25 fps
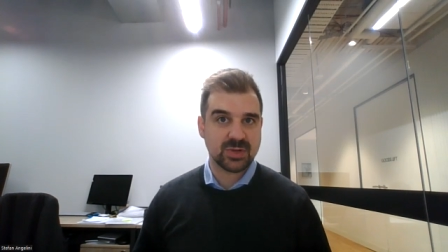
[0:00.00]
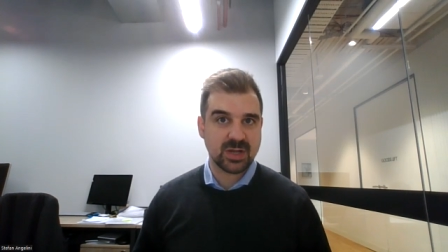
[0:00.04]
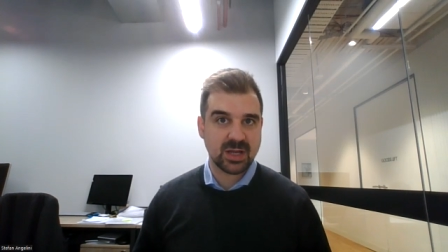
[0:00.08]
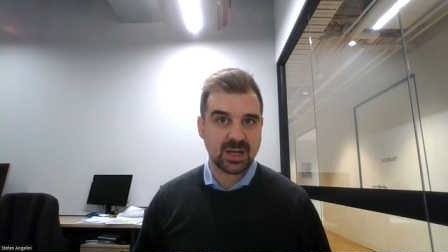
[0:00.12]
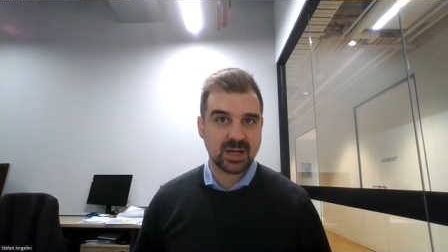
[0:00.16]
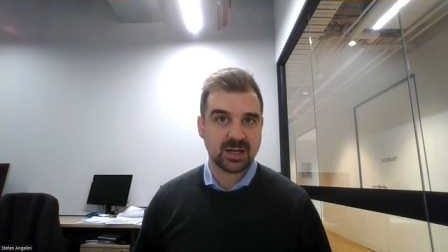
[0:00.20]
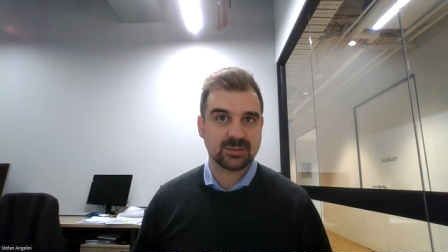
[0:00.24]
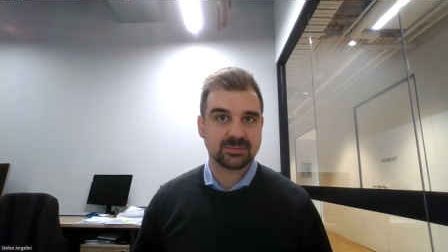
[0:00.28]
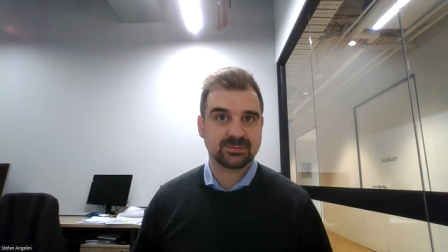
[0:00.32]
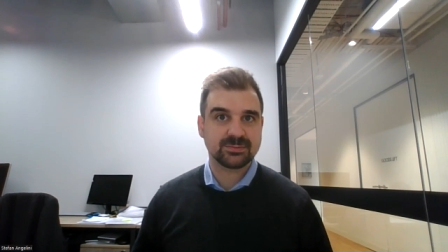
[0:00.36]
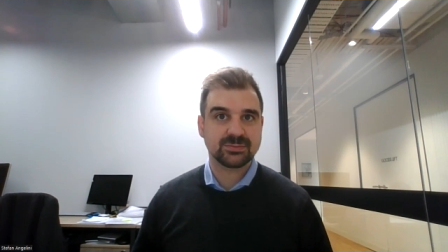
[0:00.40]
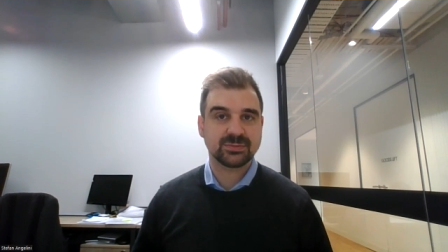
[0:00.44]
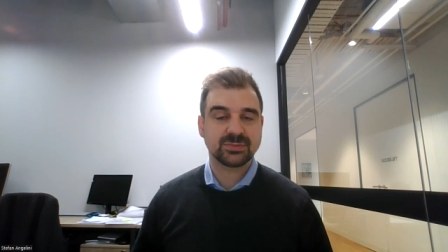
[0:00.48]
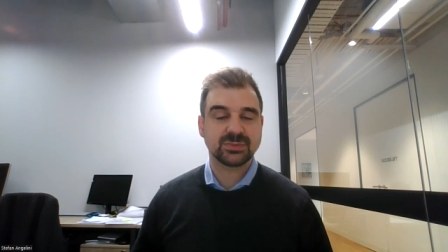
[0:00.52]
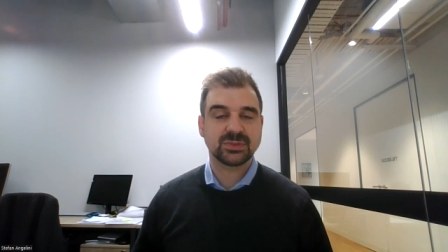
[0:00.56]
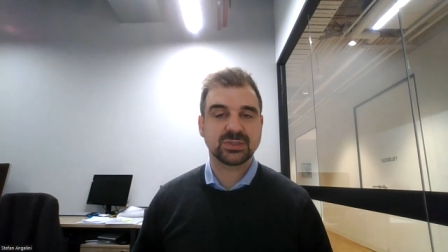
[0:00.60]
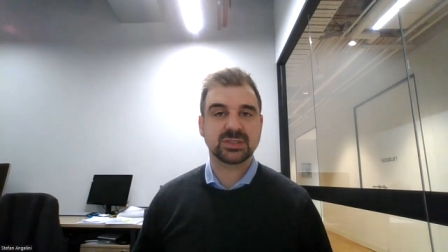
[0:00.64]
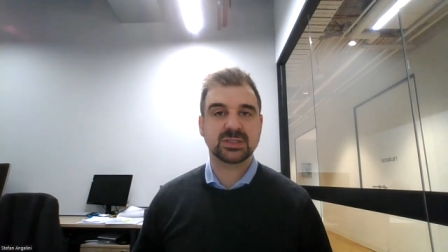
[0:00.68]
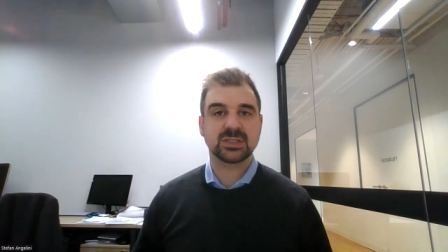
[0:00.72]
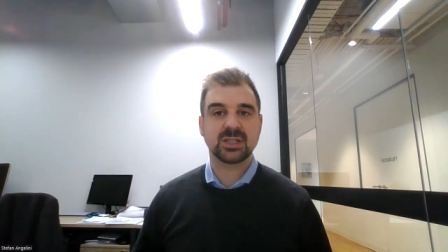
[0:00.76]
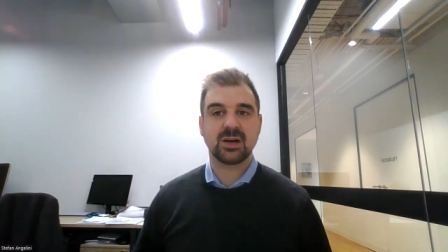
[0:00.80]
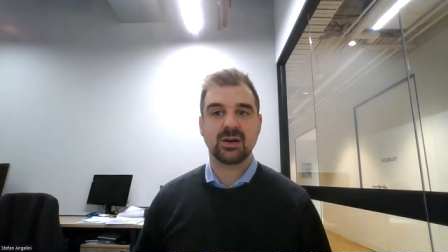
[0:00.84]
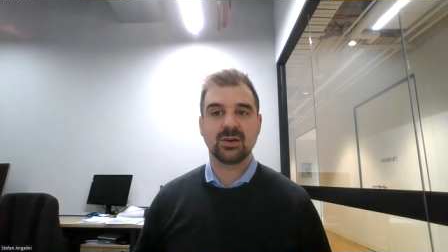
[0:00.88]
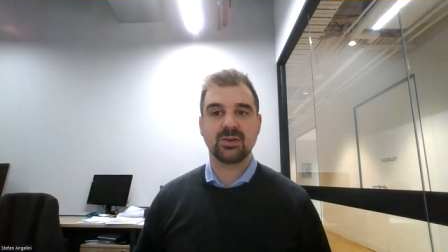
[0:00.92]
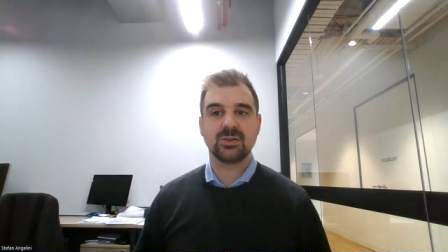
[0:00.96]
year.
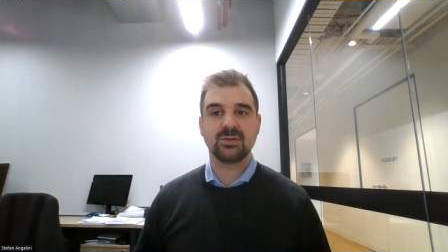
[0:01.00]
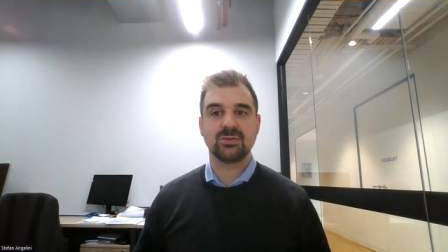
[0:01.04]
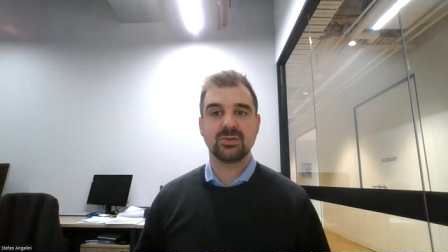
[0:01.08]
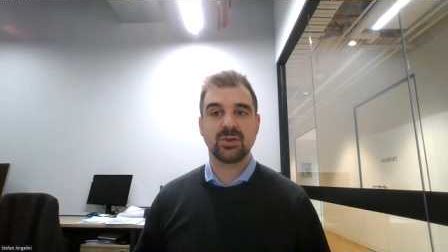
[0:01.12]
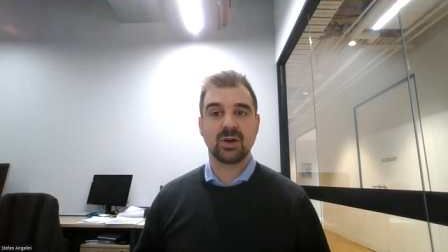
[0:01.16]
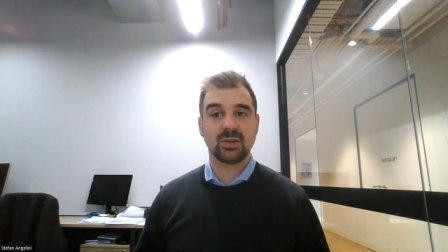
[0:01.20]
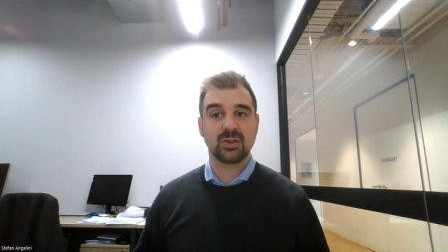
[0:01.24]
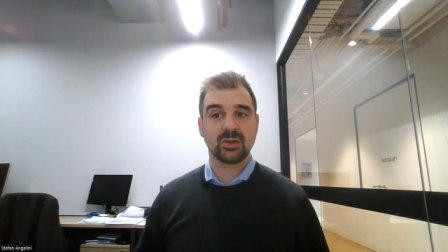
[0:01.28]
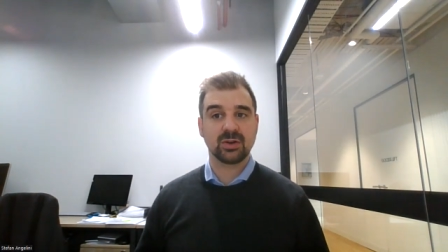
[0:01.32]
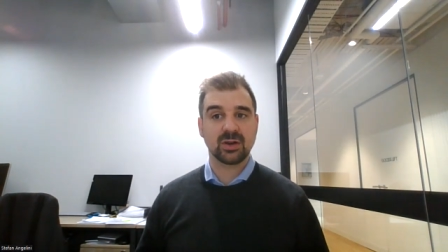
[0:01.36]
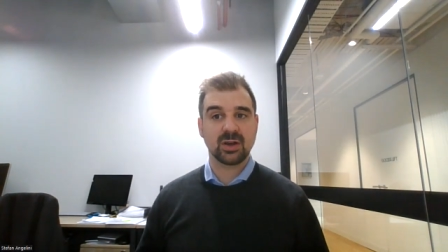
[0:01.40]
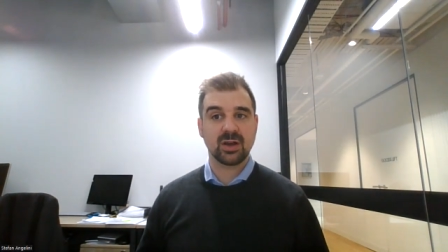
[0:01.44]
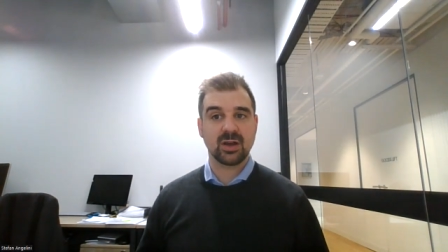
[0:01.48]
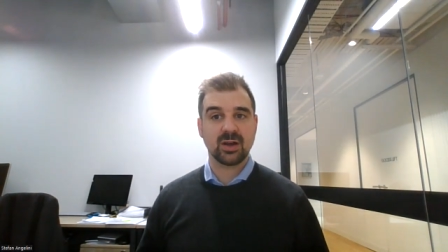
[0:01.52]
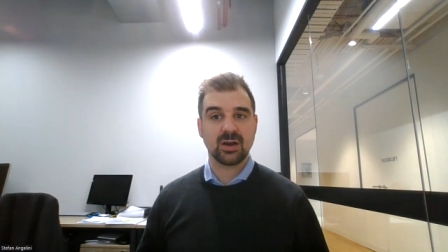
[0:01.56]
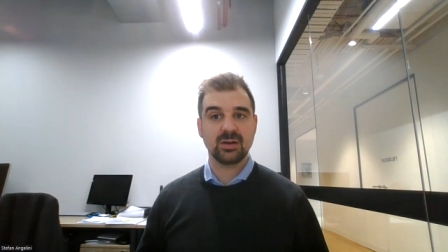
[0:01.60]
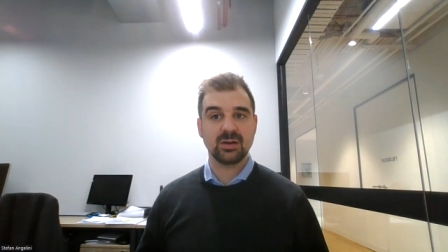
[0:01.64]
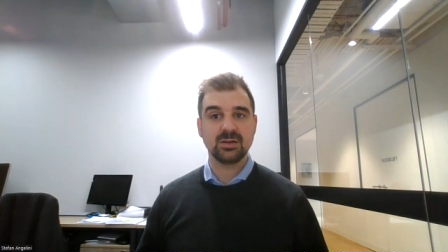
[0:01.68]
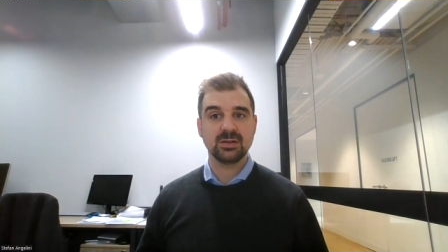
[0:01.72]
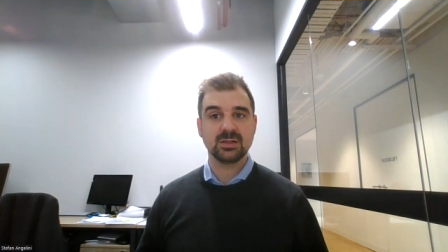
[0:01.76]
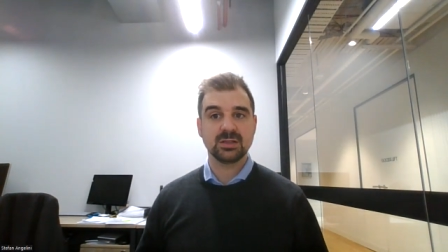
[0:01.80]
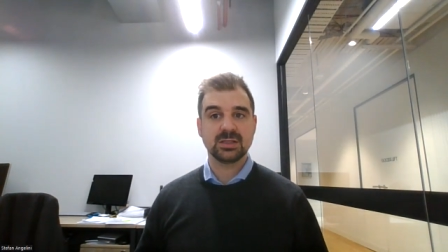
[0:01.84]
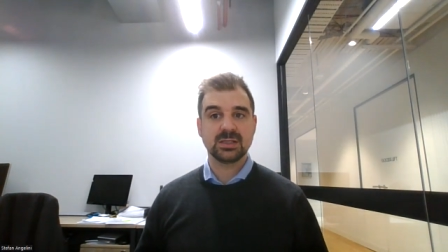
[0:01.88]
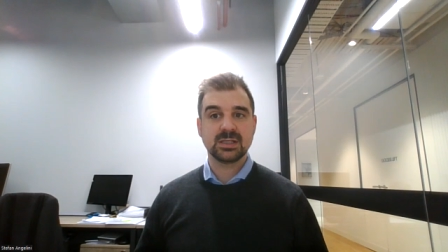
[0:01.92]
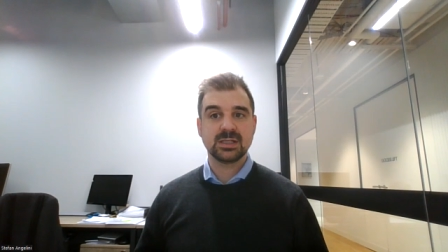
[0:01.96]
So, not long
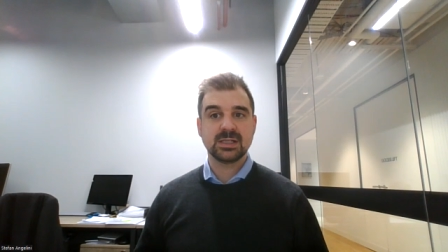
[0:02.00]
ago.